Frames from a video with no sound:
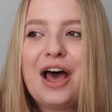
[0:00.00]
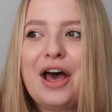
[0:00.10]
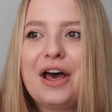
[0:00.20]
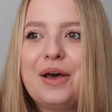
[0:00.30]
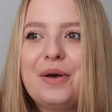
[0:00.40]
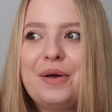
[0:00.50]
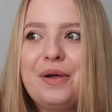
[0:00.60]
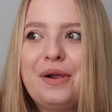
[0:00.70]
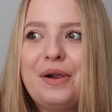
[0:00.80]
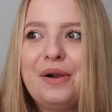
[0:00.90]

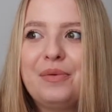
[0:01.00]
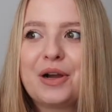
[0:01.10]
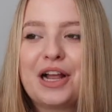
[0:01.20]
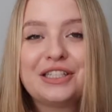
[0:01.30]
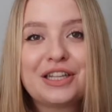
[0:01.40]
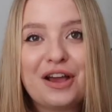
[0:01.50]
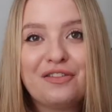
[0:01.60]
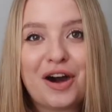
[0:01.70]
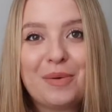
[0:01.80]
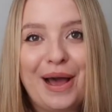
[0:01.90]
We're going to Soho
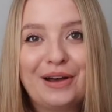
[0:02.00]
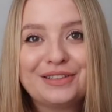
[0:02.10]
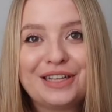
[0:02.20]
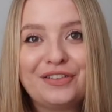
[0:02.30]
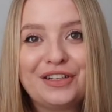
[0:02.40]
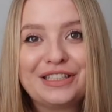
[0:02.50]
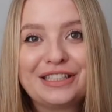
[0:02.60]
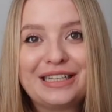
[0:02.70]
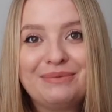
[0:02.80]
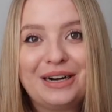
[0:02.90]
Farmhouse. If you
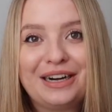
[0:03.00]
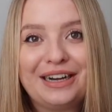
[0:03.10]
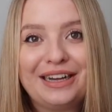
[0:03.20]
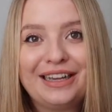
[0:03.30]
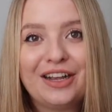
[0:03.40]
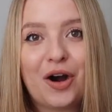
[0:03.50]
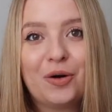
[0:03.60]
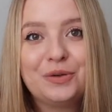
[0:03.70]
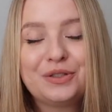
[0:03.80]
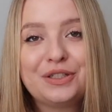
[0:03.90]
didn't see my
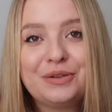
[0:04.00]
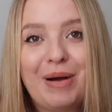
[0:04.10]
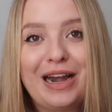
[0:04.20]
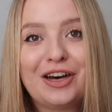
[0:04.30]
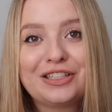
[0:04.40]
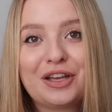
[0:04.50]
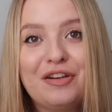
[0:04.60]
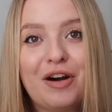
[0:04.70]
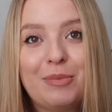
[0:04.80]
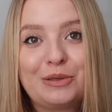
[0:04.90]
last
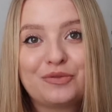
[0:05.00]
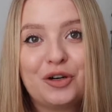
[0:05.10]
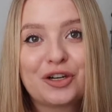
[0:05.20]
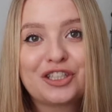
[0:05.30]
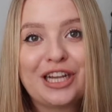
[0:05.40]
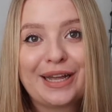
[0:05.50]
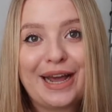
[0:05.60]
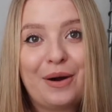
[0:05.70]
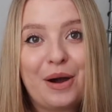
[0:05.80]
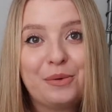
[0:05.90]
Soho Farmhouse vlog, check it
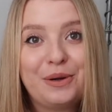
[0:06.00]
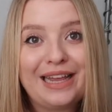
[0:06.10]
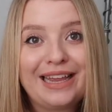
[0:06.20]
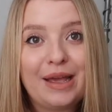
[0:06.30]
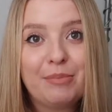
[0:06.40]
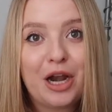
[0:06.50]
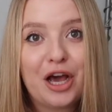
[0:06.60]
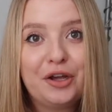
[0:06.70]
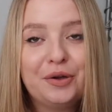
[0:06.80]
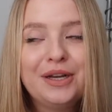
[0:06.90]
out. I will link it
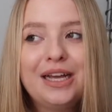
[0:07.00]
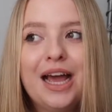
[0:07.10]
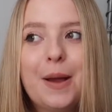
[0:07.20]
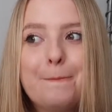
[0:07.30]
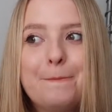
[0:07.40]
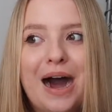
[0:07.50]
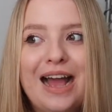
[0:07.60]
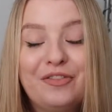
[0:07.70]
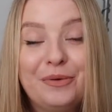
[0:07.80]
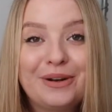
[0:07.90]
below.
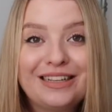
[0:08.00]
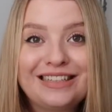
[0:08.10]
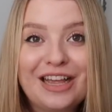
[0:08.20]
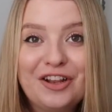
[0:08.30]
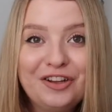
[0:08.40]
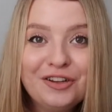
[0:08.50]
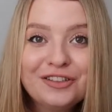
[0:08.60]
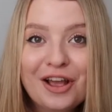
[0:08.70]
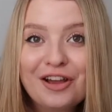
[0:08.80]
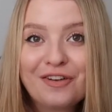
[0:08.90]
But if you want to see a new
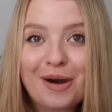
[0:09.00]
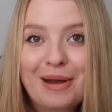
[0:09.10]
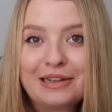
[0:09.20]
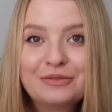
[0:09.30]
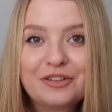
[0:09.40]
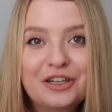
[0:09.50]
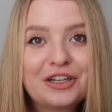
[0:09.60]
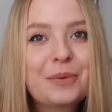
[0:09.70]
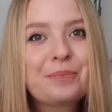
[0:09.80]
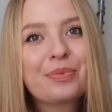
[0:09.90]
Soho Farmhouse
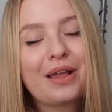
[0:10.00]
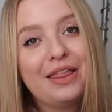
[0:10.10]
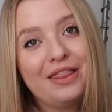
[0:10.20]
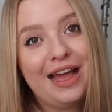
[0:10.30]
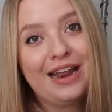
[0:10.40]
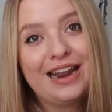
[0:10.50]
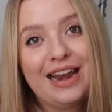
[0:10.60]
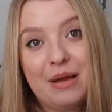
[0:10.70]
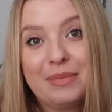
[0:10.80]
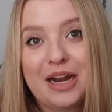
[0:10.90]
vlog, then
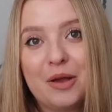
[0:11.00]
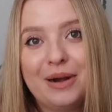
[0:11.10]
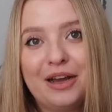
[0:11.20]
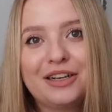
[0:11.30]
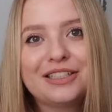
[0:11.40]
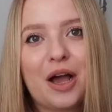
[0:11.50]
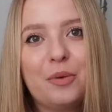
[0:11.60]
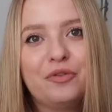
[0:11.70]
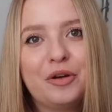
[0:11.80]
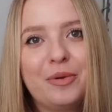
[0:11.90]
let me know below because I
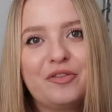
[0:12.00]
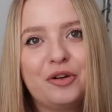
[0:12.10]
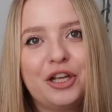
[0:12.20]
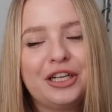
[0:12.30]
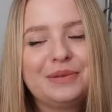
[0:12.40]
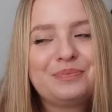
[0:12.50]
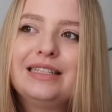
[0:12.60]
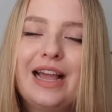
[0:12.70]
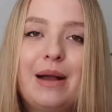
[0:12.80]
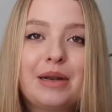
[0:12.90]
will film it for you.
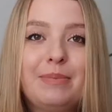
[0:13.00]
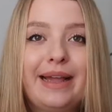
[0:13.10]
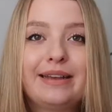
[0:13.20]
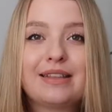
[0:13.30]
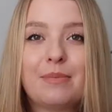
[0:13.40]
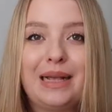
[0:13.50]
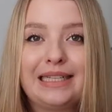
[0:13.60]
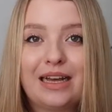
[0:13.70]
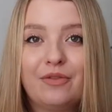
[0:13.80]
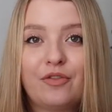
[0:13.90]
So yeah, I'm going to pick some
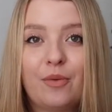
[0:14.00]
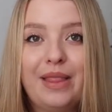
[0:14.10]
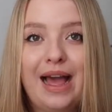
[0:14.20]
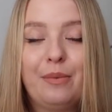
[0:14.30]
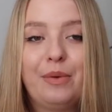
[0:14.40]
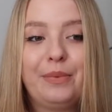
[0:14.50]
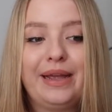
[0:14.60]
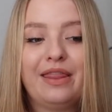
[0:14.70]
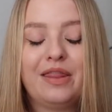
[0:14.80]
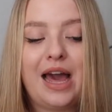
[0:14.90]
bits up from there when
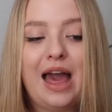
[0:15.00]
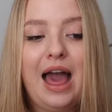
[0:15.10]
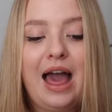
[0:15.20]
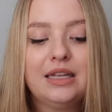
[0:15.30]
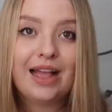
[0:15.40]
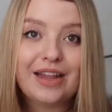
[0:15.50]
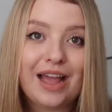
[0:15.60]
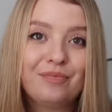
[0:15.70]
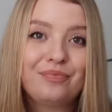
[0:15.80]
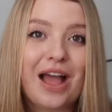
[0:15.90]
we are there. And
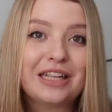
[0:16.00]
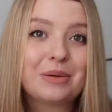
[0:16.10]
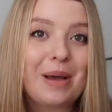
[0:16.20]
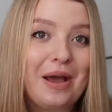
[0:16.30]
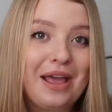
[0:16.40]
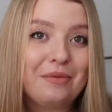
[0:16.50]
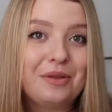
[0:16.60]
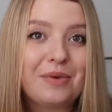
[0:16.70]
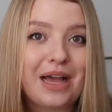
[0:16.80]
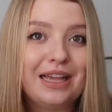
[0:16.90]
yeah, that's about it
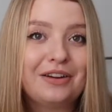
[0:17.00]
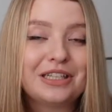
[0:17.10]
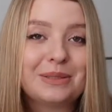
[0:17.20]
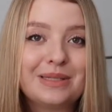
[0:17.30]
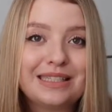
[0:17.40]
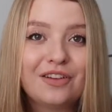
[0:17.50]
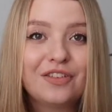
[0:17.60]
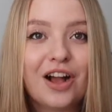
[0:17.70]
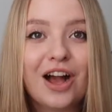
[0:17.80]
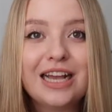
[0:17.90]
with my Christmas
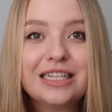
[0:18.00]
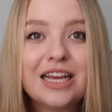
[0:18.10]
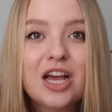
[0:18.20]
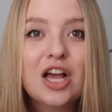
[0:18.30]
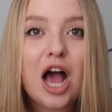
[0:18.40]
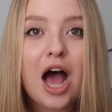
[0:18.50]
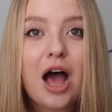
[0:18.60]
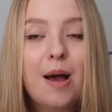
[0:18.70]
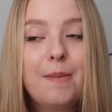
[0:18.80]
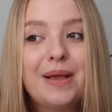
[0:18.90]
gift guide.
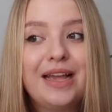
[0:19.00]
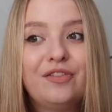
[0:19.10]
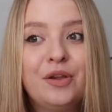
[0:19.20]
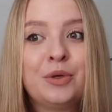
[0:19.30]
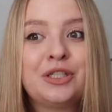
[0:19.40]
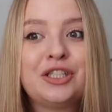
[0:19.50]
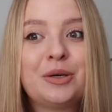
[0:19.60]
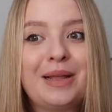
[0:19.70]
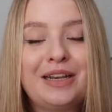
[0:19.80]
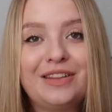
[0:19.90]
If you want to
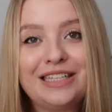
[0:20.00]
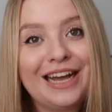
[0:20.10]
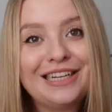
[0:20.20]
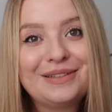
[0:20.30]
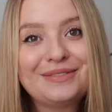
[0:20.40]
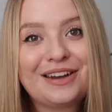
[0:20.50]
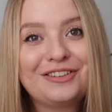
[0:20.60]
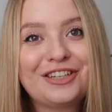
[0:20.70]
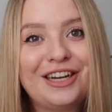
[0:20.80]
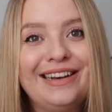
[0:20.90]
shop any of these items,
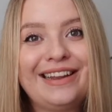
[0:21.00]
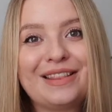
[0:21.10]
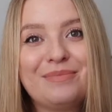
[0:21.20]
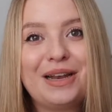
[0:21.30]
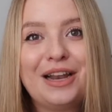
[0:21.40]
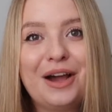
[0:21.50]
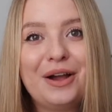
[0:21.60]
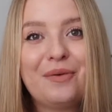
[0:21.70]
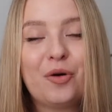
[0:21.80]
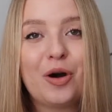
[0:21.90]
I'll try and link them
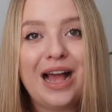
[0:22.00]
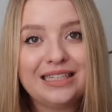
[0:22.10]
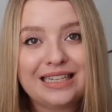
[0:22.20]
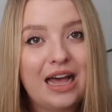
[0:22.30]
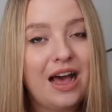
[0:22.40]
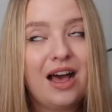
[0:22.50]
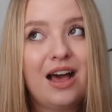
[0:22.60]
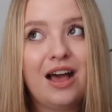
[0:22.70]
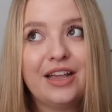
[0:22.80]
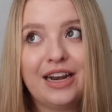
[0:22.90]
below, or head
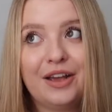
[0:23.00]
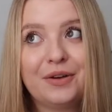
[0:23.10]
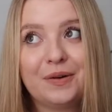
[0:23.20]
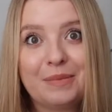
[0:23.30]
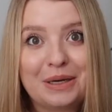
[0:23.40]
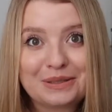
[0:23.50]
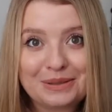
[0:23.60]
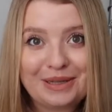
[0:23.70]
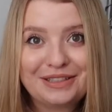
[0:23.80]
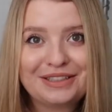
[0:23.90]
to your local Marks &
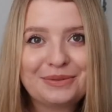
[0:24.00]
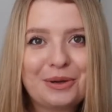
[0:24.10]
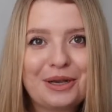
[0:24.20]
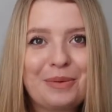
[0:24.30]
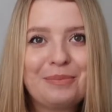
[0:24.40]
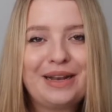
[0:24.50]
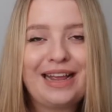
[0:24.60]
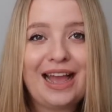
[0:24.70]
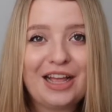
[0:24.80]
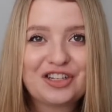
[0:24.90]
Spencer's, White
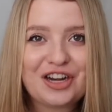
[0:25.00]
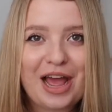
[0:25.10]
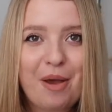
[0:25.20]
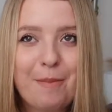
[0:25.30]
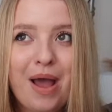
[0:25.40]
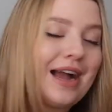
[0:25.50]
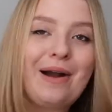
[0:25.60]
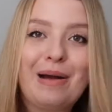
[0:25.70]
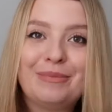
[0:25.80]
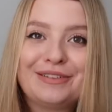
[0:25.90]
Company, H&M, check
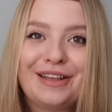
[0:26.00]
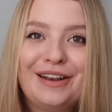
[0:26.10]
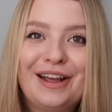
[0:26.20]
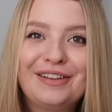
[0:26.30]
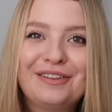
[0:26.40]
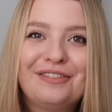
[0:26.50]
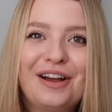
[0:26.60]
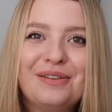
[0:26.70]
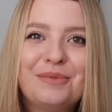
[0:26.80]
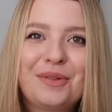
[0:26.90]
out Amazon, and you'll
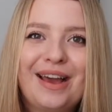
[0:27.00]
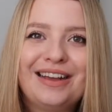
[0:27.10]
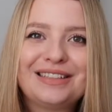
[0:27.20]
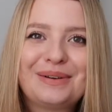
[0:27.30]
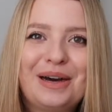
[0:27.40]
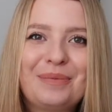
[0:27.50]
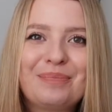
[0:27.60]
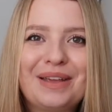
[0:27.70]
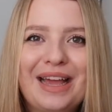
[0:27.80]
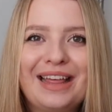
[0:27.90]
find them all there as well.
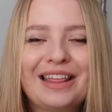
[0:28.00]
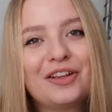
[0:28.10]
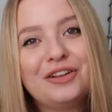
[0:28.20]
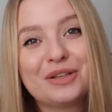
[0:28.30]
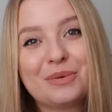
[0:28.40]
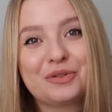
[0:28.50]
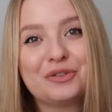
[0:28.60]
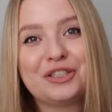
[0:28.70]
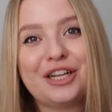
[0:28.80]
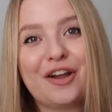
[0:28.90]
But yeah, thank you so much
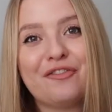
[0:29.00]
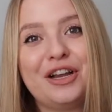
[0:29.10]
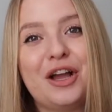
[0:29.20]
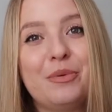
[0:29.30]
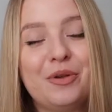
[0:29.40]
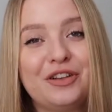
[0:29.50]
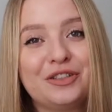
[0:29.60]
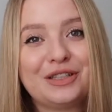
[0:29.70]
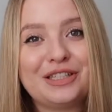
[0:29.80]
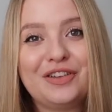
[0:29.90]
for watching. I really hope you've
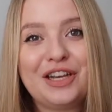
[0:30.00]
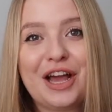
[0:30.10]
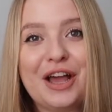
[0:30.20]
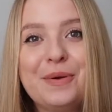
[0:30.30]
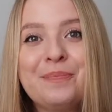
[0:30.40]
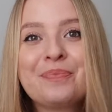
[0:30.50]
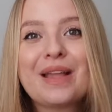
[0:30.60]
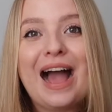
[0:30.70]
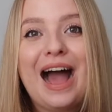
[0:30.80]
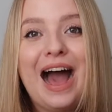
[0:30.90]
enjoyed this video.
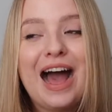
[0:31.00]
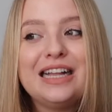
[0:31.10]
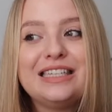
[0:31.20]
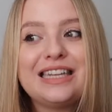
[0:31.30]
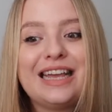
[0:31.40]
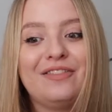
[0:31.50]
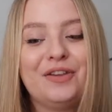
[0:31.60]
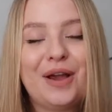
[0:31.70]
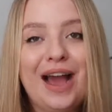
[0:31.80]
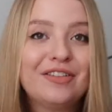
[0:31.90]
And
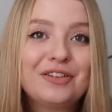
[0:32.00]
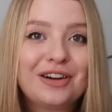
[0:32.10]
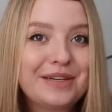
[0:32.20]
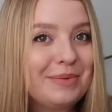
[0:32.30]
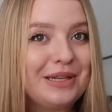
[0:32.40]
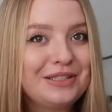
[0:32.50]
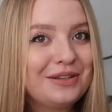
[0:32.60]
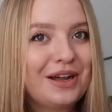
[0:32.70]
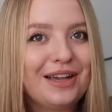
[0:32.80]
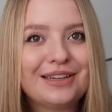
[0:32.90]
if you haven't already, please
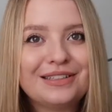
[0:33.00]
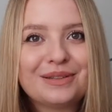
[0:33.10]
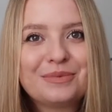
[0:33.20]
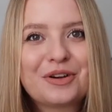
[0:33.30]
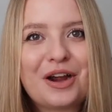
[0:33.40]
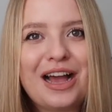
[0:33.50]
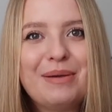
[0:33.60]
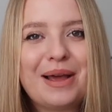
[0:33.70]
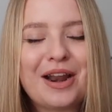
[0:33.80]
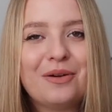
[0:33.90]
do like and
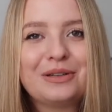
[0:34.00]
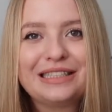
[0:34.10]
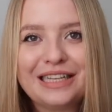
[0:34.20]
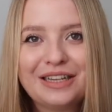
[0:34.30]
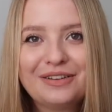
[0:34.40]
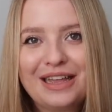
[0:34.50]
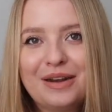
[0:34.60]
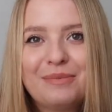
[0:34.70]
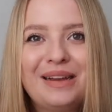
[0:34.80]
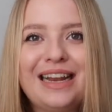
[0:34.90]
subscribe, and I will see you
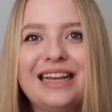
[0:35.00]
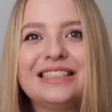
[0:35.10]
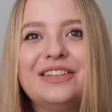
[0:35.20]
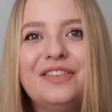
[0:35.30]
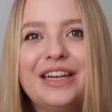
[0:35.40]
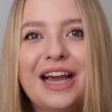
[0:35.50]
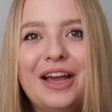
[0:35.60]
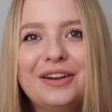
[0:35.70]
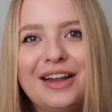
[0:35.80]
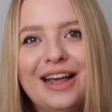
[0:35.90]
in my next
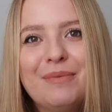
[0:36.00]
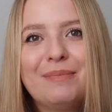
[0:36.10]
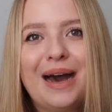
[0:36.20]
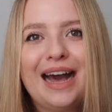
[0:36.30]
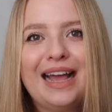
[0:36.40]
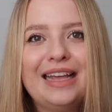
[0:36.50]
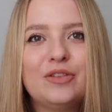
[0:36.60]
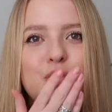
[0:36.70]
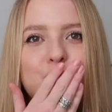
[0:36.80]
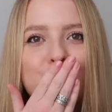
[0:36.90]
video.
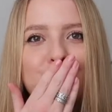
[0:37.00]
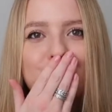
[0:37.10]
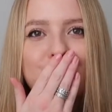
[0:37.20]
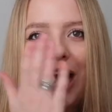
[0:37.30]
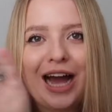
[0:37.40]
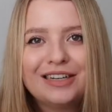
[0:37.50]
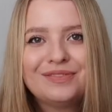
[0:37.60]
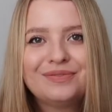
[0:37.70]
Bye! Mwah!